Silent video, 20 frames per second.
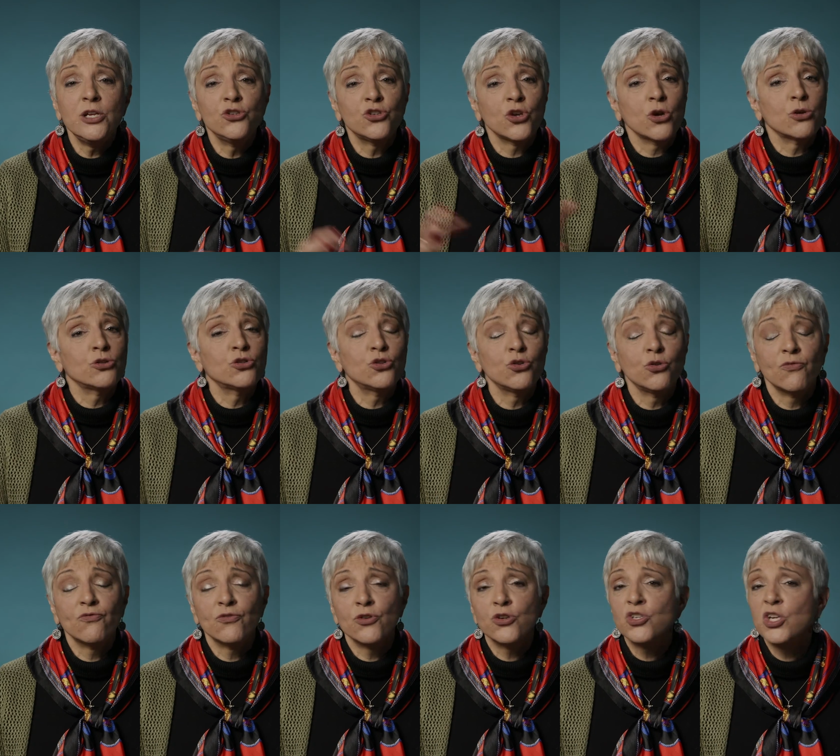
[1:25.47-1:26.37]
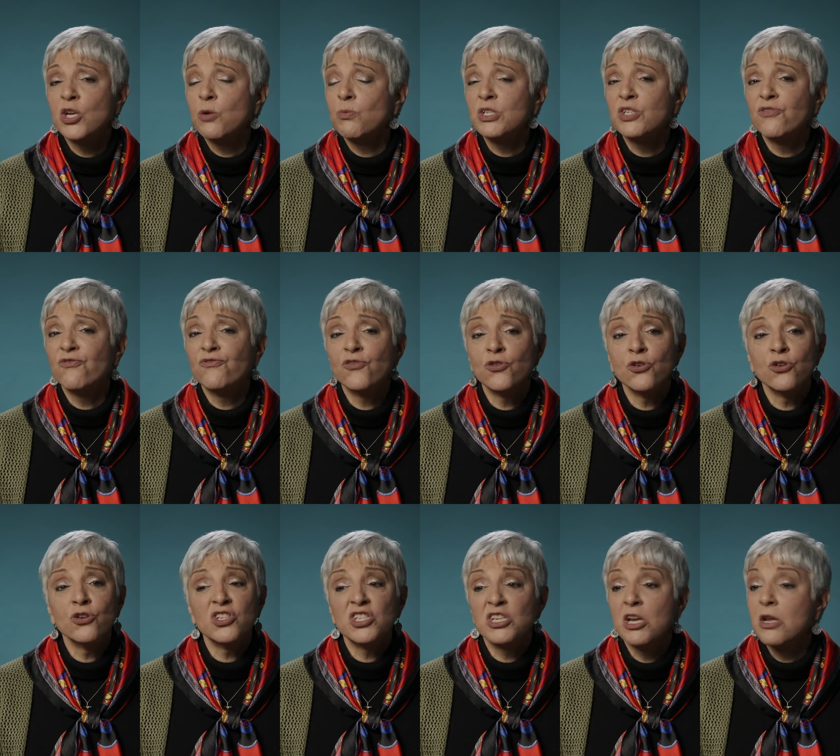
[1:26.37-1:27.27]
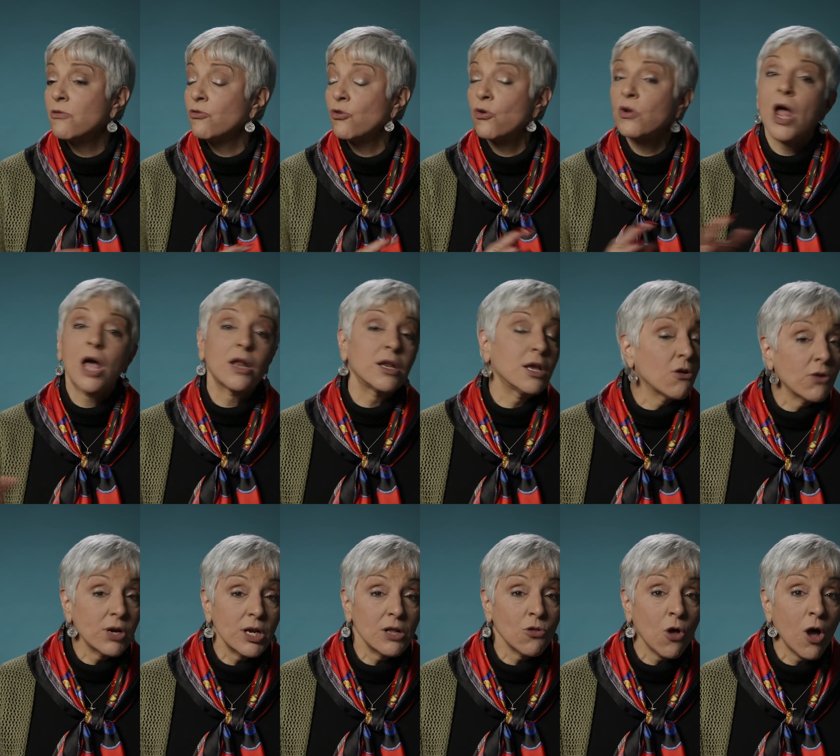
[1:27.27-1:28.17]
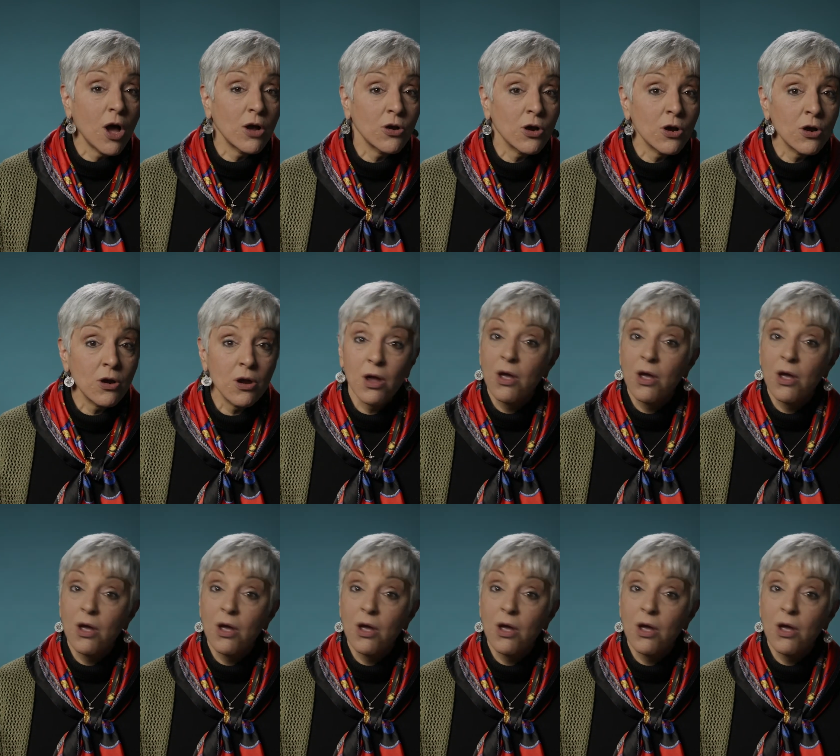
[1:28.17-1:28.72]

Jones University was first. They're not here any longer.